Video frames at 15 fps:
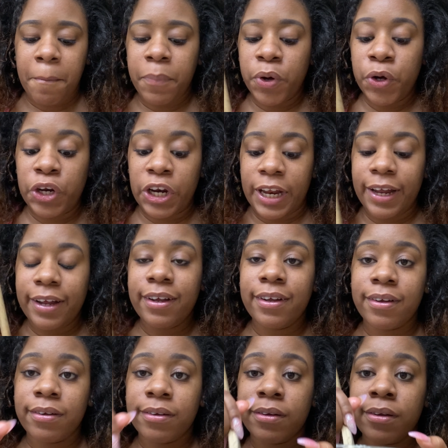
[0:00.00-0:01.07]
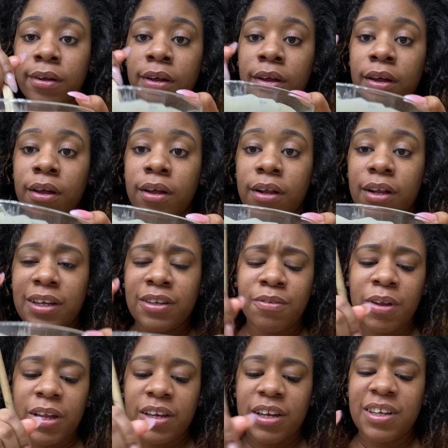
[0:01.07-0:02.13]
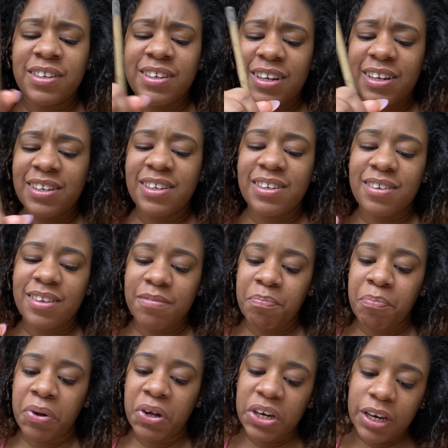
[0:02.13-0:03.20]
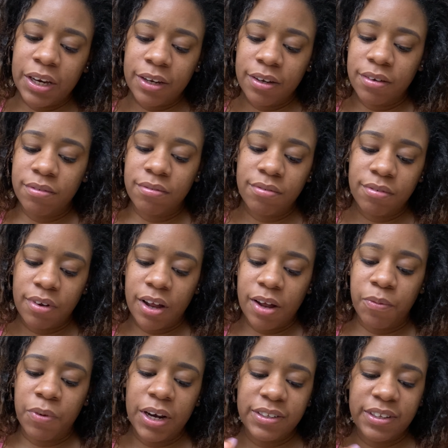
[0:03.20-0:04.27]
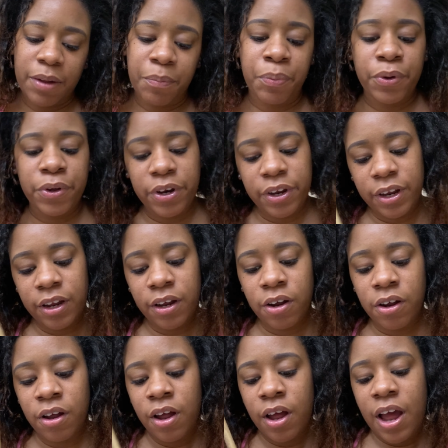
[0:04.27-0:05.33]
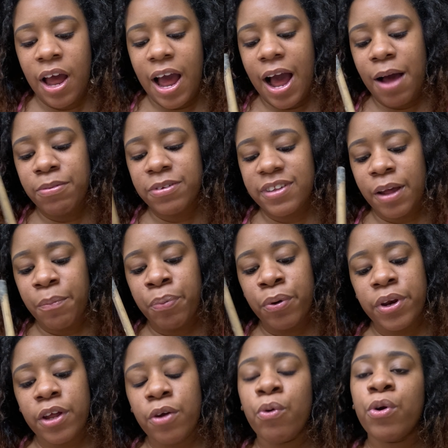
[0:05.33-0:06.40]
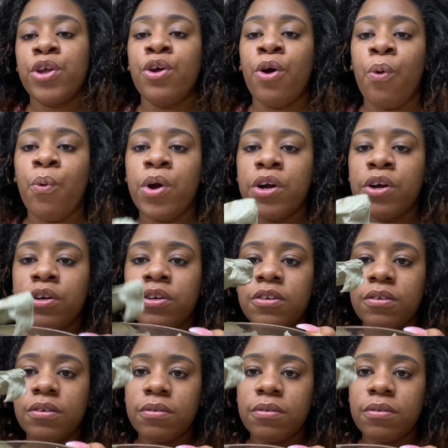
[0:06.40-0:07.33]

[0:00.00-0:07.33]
pudding. Because it's pudding. What I say, pudding? I would say pudding or yogurt